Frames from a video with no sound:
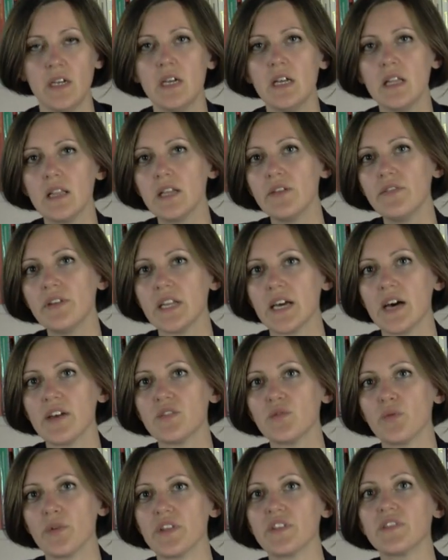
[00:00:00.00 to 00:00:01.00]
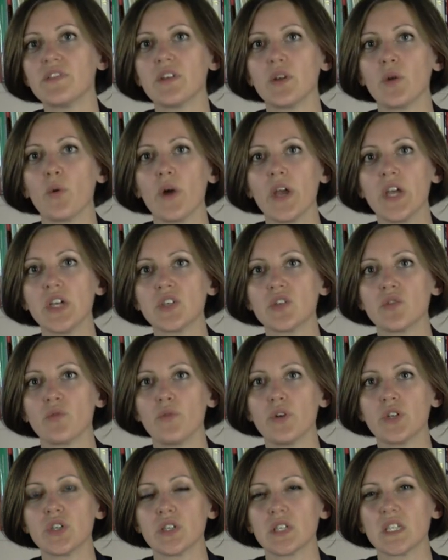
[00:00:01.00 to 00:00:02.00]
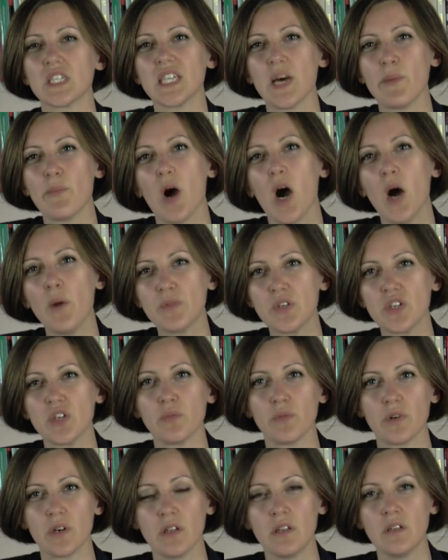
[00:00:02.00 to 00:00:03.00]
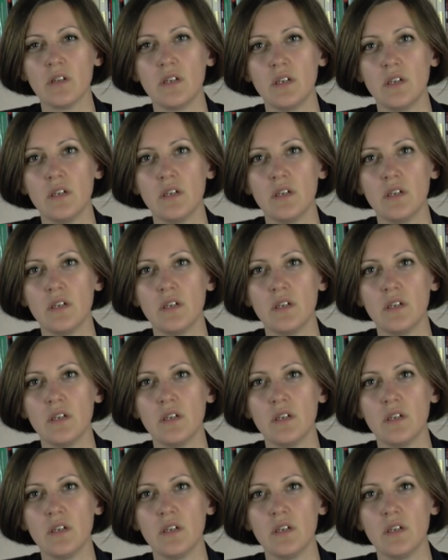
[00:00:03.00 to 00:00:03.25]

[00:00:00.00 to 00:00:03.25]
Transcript: leaving us with a situation which is suboptimal